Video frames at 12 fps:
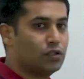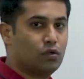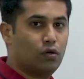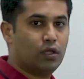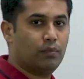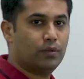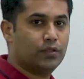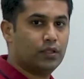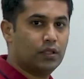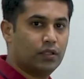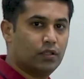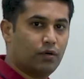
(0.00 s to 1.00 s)
low temperature
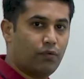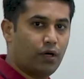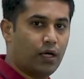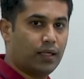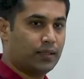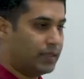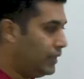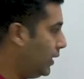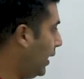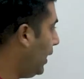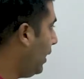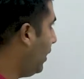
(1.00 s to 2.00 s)
reservoir at
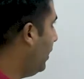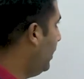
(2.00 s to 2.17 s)
TL,